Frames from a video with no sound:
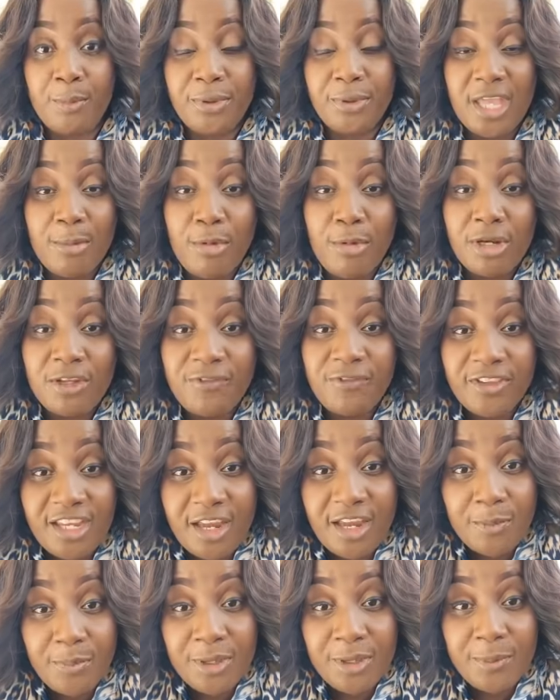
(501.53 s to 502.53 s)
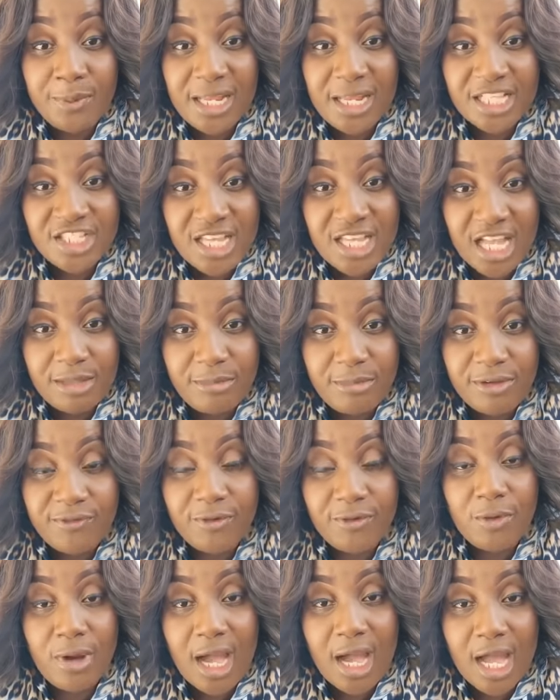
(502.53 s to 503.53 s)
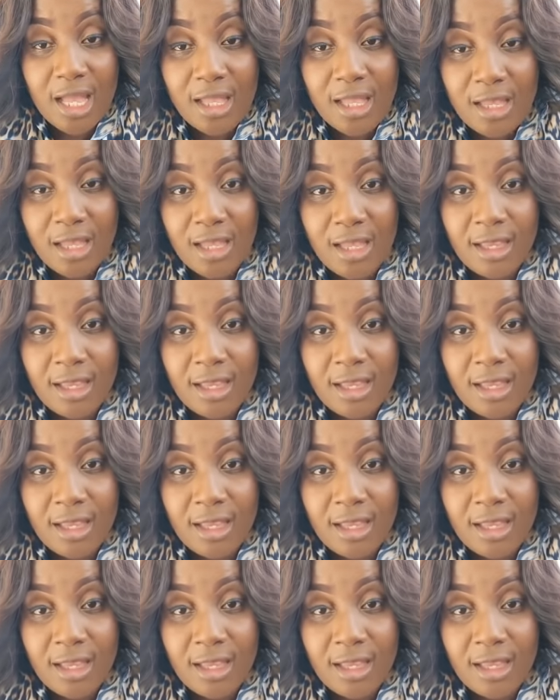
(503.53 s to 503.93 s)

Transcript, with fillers: Pay money for hear people a chat me for what?